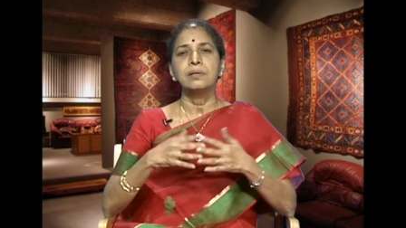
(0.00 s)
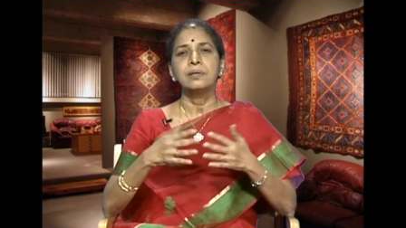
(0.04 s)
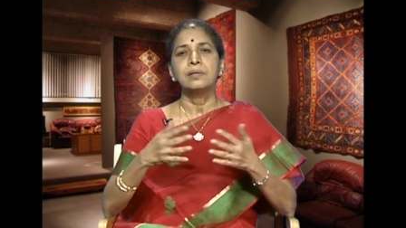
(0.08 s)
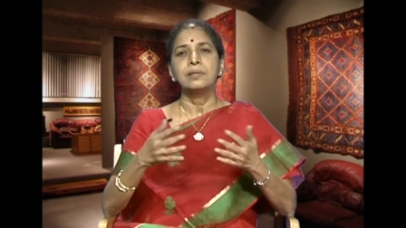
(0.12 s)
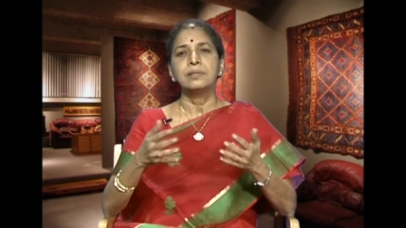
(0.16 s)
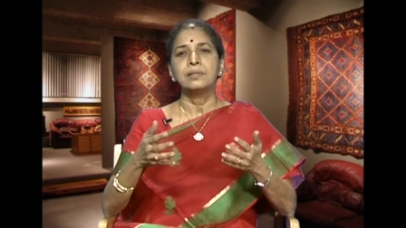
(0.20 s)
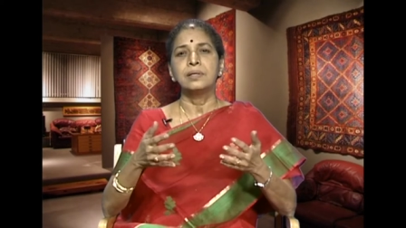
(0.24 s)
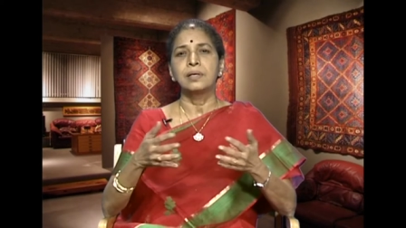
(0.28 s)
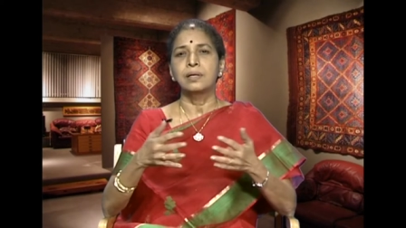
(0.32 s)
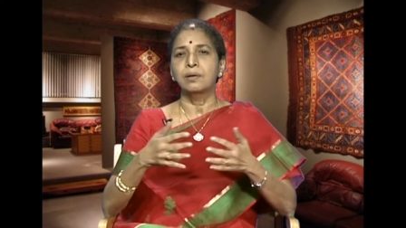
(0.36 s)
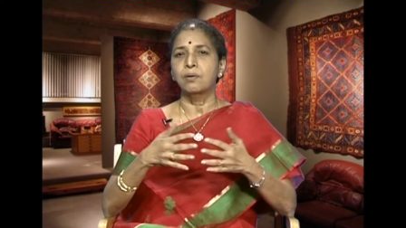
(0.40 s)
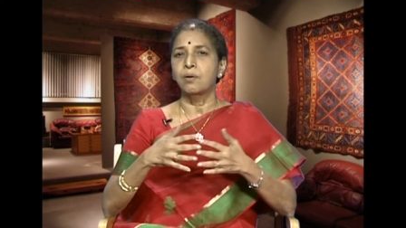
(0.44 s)

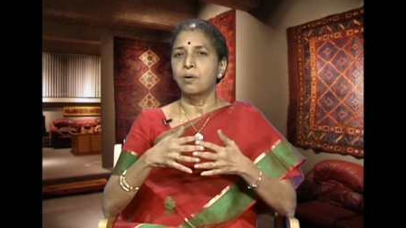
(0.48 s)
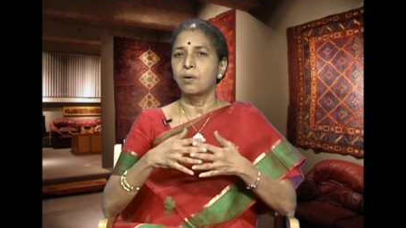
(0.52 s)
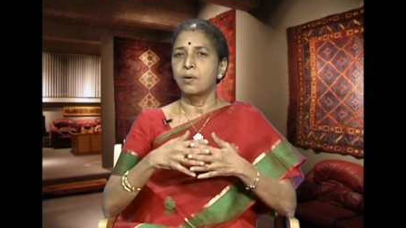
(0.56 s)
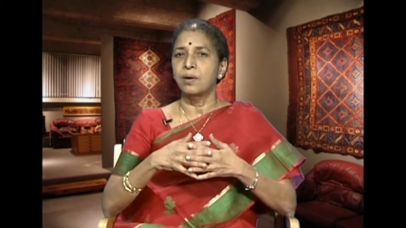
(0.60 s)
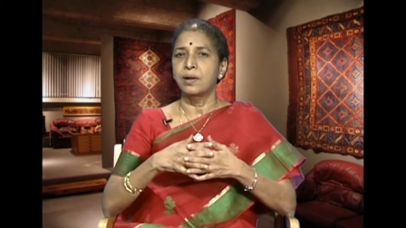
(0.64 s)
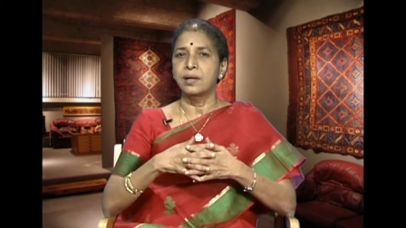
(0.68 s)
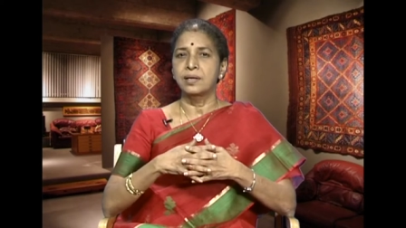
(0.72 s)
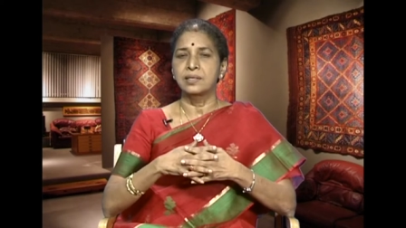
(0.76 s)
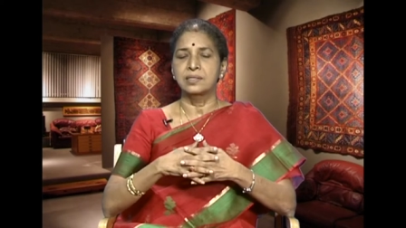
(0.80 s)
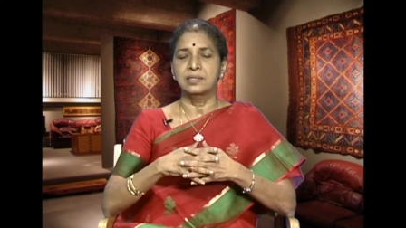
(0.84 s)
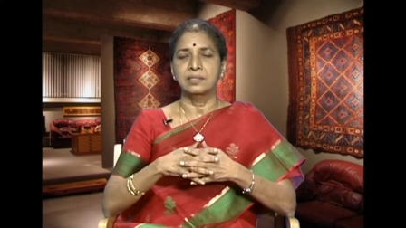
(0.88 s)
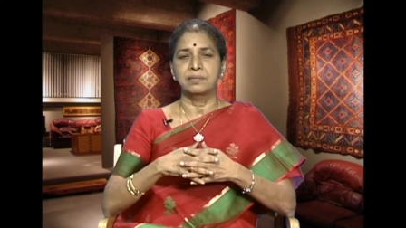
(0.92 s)
they are called
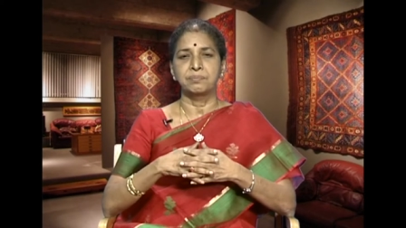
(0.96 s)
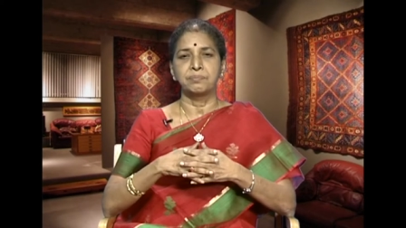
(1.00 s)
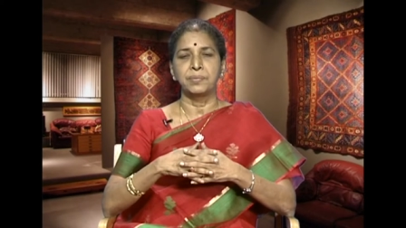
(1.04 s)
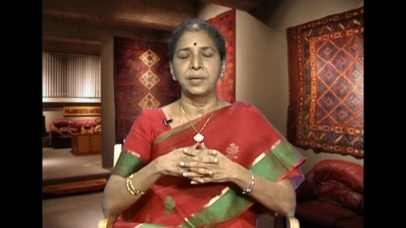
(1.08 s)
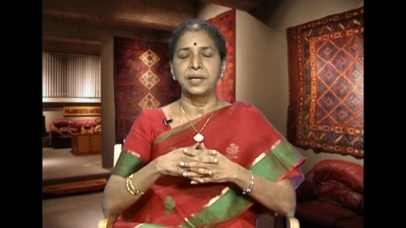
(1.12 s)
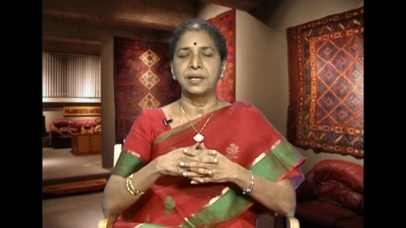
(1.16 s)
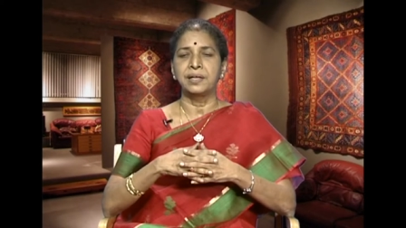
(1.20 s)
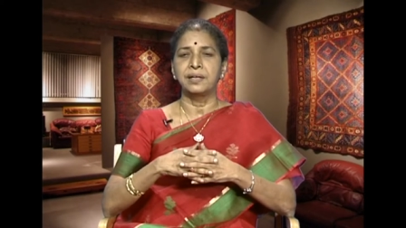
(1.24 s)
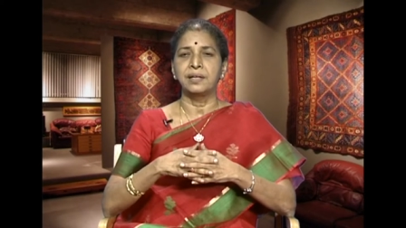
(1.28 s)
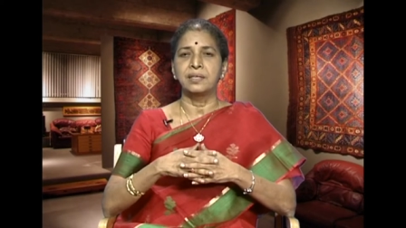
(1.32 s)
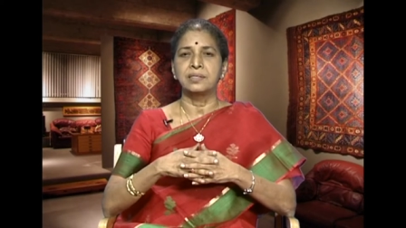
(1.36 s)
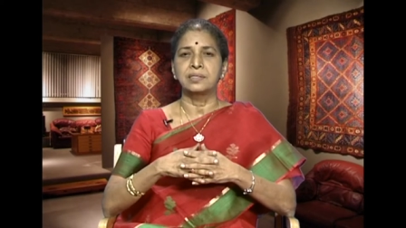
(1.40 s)
as
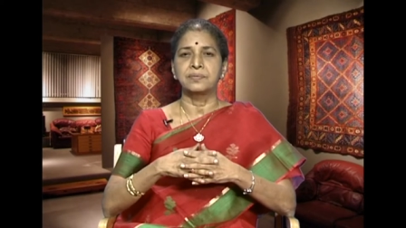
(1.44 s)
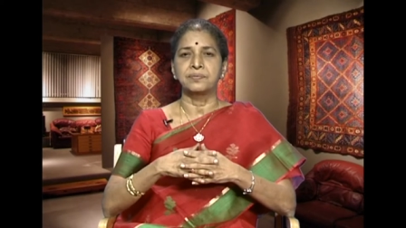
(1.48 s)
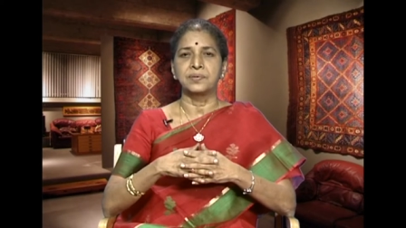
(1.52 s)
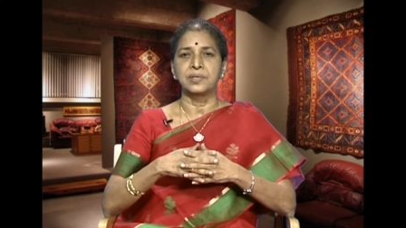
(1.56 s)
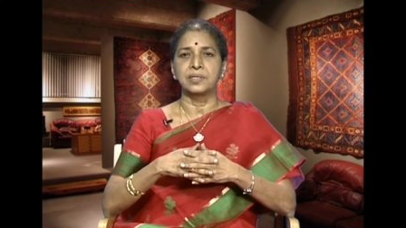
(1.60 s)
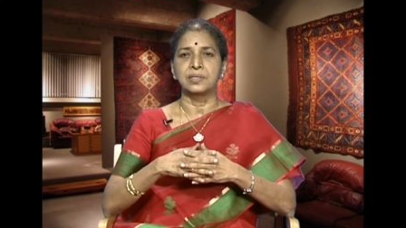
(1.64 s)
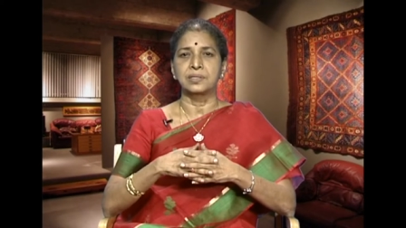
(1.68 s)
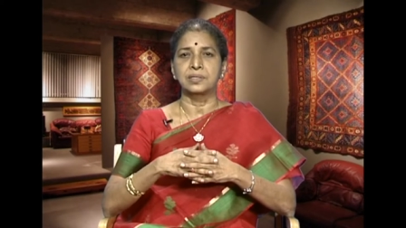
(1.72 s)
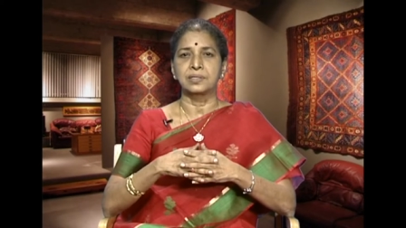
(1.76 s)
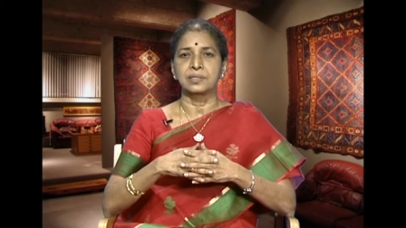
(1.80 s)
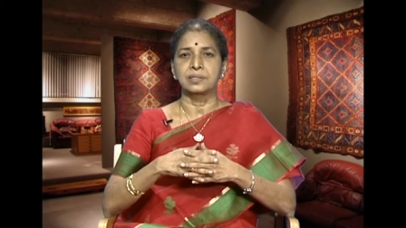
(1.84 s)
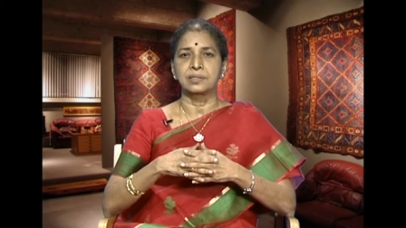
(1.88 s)
maintenance
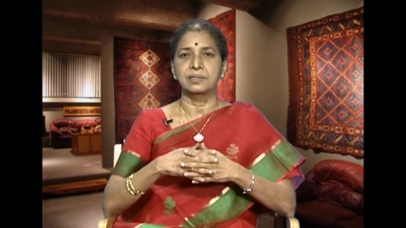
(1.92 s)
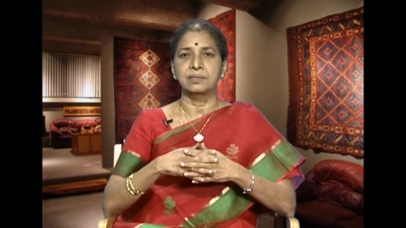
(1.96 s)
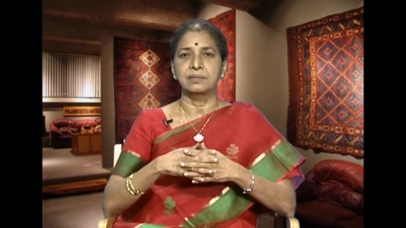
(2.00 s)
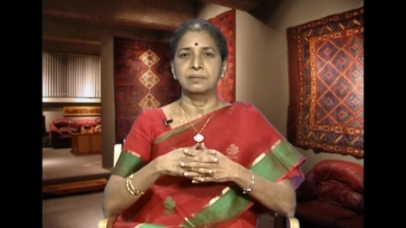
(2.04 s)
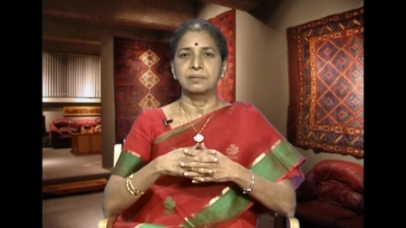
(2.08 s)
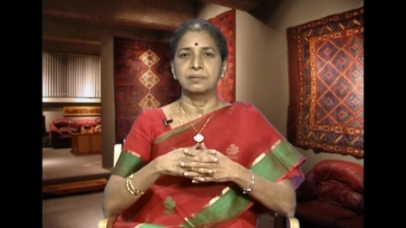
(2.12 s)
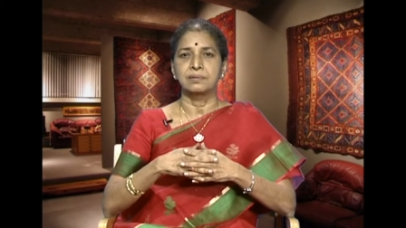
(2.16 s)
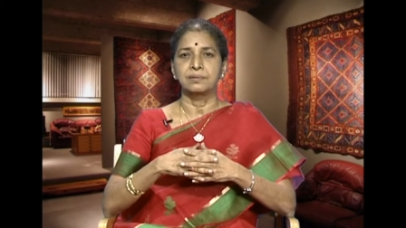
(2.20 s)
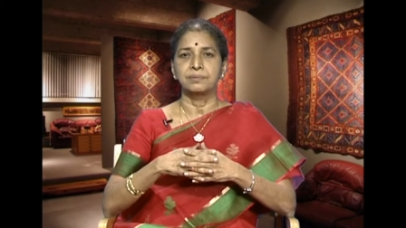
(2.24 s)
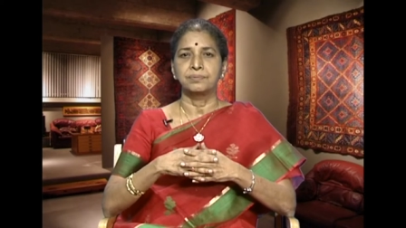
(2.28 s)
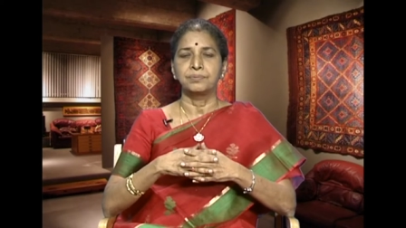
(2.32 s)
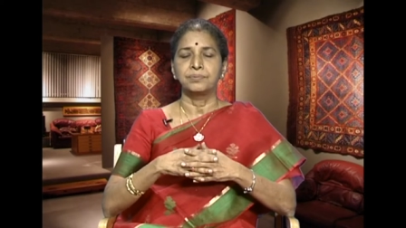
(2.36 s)
finishes.
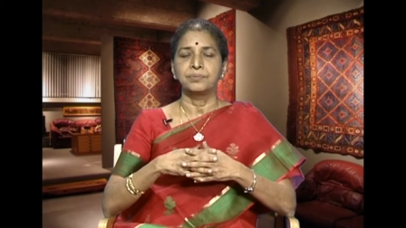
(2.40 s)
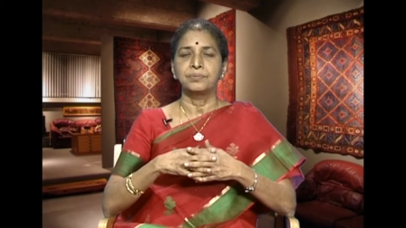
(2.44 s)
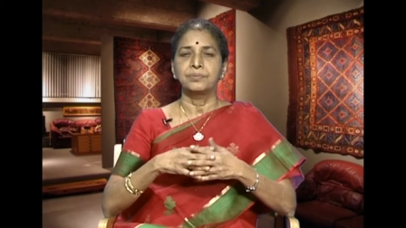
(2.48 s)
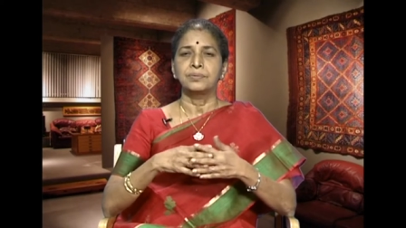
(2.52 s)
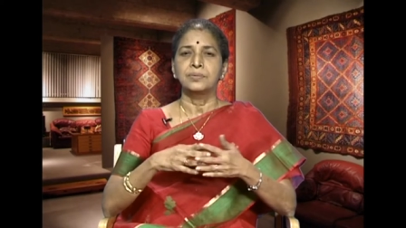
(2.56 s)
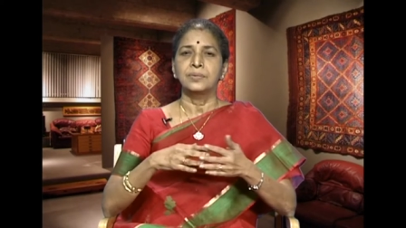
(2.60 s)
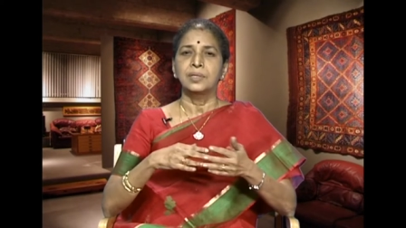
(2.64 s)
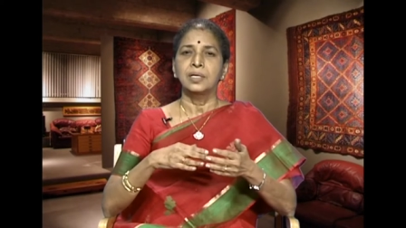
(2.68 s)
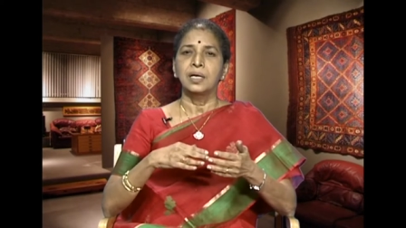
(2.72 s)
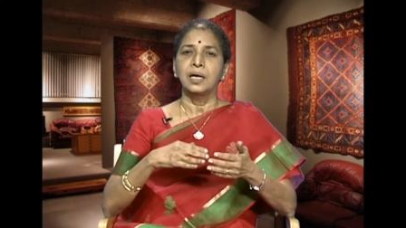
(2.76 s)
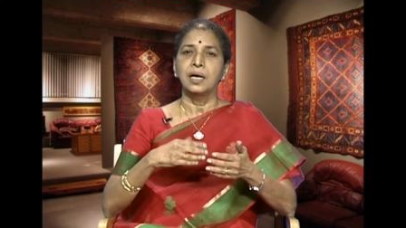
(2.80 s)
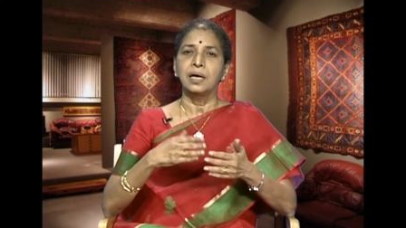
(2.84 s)

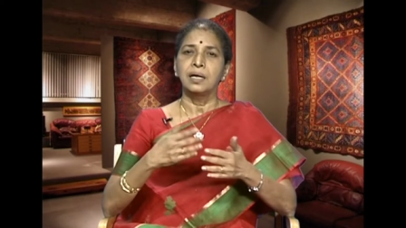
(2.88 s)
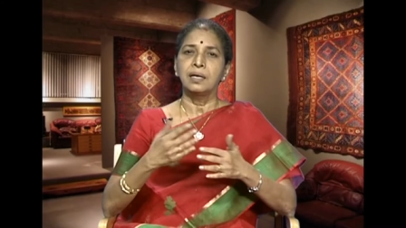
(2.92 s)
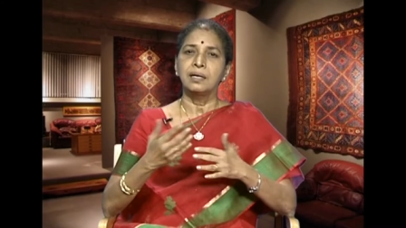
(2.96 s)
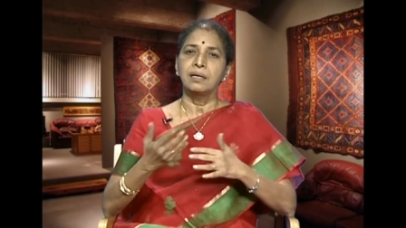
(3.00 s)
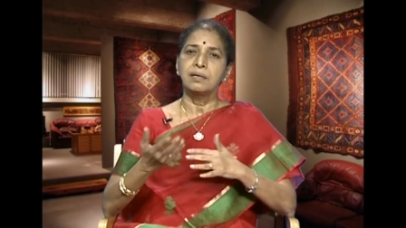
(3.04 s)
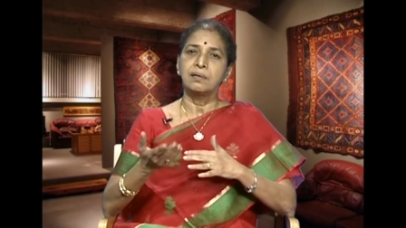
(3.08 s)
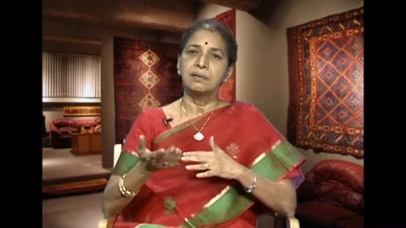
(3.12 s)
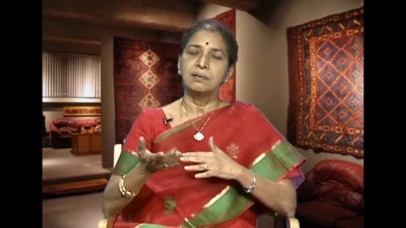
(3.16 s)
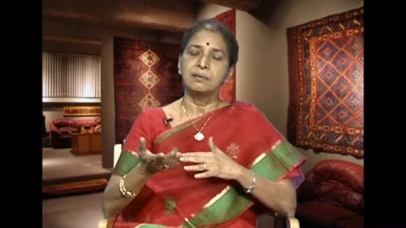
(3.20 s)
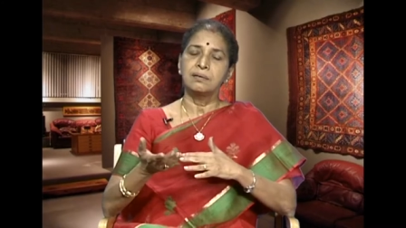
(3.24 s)
And uh,